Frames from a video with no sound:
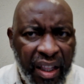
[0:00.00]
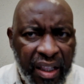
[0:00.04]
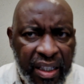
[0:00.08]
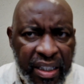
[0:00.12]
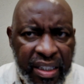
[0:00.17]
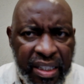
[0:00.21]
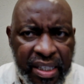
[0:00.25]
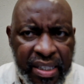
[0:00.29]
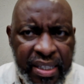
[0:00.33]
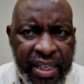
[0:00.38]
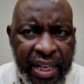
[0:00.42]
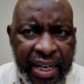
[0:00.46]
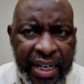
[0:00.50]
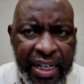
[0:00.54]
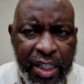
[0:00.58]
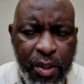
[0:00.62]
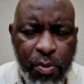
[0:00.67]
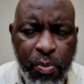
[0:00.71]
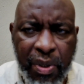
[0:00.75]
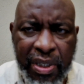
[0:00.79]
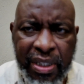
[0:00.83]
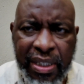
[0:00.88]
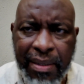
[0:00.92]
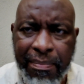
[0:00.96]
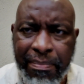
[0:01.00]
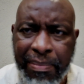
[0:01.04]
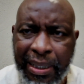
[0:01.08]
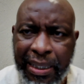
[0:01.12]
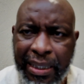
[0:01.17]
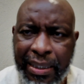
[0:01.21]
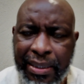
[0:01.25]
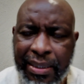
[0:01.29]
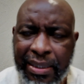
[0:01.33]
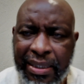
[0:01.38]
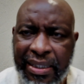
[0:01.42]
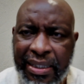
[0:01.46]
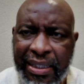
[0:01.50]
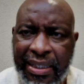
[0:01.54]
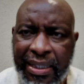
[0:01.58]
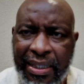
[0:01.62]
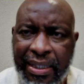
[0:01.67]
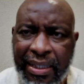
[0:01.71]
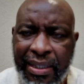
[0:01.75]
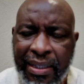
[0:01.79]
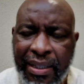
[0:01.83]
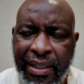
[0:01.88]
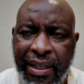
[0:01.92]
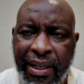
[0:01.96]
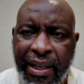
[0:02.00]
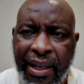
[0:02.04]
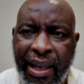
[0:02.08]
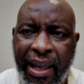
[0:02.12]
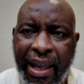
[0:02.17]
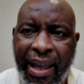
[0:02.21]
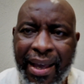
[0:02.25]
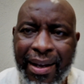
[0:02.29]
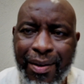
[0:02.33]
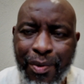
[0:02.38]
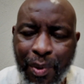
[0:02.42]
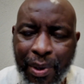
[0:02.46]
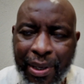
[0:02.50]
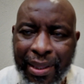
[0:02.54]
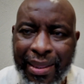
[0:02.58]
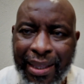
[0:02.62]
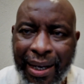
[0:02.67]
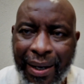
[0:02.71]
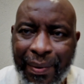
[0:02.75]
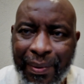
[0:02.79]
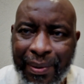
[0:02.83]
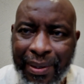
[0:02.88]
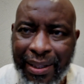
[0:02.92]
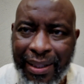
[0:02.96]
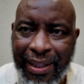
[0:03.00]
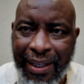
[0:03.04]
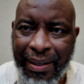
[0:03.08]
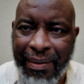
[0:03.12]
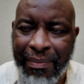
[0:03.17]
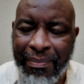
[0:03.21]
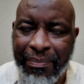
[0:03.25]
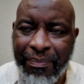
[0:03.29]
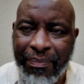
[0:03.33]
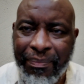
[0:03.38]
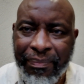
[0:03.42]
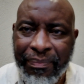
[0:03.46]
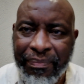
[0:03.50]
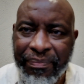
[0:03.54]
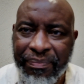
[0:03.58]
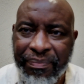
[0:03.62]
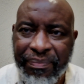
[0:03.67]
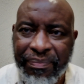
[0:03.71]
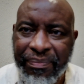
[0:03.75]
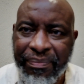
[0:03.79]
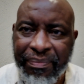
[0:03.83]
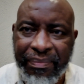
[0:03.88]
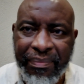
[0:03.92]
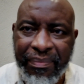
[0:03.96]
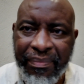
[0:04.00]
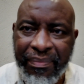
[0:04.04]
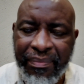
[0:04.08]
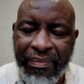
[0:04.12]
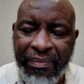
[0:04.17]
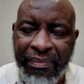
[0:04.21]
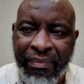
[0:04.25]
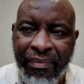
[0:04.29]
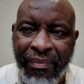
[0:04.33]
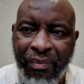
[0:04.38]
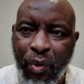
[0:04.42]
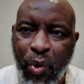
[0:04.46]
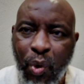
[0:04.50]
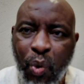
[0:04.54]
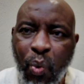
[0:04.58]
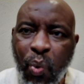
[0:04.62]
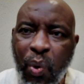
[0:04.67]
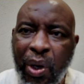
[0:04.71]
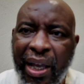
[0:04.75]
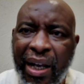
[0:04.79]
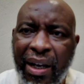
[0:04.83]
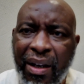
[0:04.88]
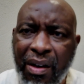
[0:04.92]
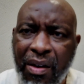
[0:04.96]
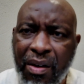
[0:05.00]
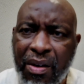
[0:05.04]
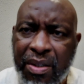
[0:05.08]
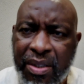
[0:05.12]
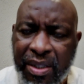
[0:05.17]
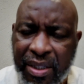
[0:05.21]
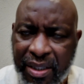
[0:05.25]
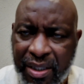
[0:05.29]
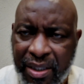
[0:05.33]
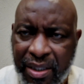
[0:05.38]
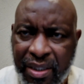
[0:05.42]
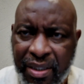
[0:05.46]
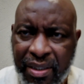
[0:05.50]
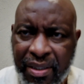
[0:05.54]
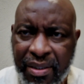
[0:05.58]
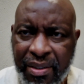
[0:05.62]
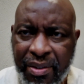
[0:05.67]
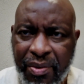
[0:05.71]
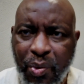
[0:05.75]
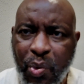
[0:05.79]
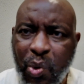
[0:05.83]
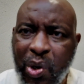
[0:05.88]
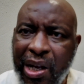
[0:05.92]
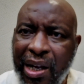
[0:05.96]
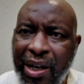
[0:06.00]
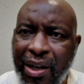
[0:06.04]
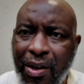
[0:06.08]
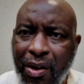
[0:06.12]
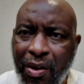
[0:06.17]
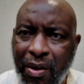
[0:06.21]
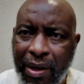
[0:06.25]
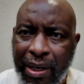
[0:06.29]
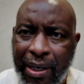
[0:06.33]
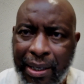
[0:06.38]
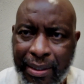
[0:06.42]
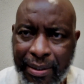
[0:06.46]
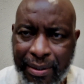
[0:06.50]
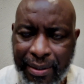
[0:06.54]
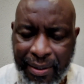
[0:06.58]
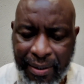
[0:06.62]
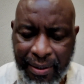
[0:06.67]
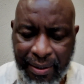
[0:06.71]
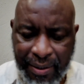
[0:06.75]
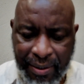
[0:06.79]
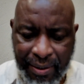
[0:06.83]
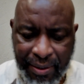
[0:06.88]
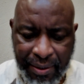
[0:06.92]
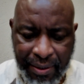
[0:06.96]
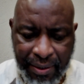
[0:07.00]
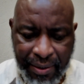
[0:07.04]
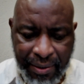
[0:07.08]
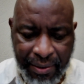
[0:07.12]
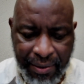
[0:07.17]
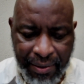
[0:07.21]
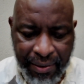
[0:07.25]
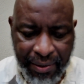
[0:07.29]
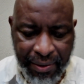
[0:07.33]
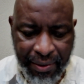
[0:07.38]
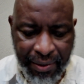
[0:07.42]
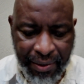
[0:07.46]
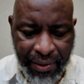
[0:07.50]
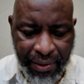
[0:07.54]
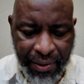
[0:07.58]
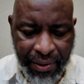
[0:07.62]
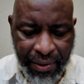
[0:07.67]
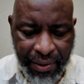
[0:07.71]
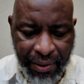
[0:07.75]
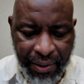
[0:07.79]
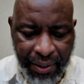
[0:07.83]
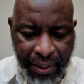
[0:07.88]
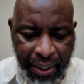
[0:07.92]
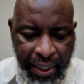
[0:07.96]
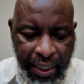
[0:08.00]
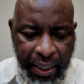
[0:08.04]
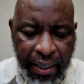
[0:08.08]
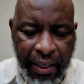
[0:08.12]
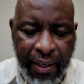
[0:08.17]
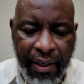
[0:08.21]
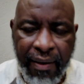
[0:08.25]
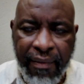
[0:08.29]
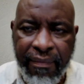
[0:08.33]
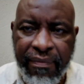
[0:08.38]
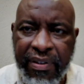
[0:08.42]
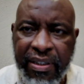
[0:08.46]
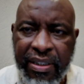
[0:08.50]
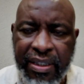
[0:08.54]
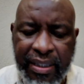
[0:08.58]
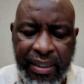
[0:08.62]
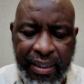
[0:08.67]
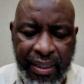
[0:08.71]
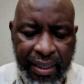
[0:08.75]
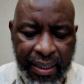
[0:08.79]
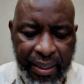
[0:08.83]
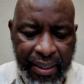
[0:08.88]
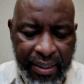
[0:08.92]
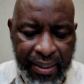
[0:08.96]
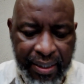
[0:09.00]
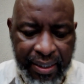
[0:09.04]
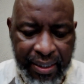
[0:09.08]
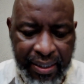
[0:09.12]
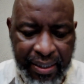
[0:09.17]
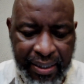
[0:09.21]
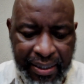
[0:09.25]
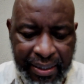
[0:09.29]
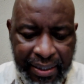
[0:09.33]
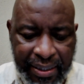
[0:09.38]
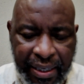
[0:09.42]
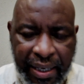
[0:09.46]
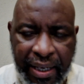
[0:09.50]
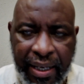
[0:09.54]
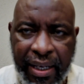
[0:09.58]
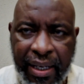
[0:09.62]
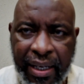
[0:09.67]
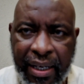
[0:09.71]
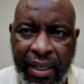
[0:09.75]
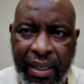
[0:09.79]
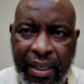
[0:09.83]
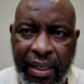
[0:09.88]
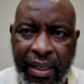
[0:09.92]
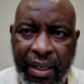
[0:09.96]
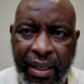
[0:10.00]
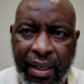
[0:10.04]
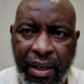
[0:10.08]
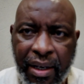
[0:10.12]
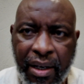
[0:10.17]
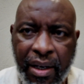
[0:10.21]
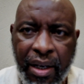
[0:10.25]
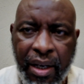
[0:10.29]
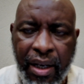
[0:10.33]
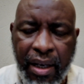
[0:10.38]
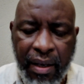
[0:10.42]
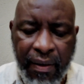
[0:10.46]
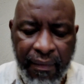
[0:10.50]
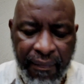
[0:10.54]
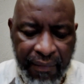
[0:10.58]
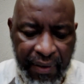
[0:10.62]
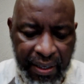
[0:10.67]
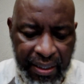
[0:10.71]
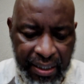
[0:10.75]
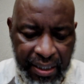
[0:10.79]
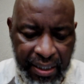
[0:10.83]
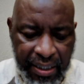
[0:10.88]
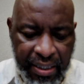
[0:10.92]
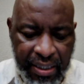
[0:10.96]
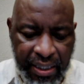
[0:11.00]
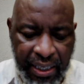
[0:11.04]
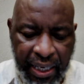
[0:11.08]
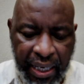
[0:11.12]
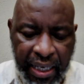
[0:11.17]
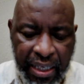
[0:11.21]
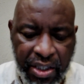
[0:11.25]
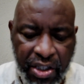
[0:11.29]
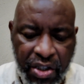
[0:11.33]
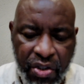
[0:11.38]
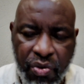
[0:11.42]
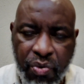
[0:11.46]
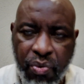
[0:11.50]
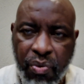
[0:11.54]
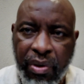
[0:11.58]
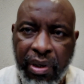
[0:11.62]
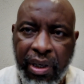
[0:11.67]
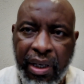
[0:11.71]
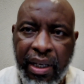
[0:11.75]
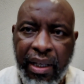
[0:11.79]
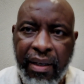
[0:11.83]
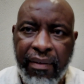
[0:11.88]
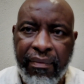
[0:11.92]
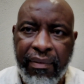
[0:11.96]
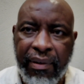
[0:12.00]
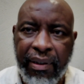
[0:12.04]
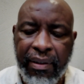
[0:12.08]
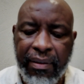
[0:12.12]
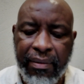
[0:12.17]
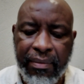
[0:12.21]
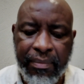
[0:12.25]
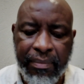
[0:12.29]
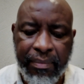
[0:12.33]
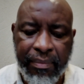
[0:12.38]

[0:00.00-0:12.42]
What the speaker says: This is their responsibility. And without them, we are lost. We are lawless. Leviticus 10, verses 8 to 11.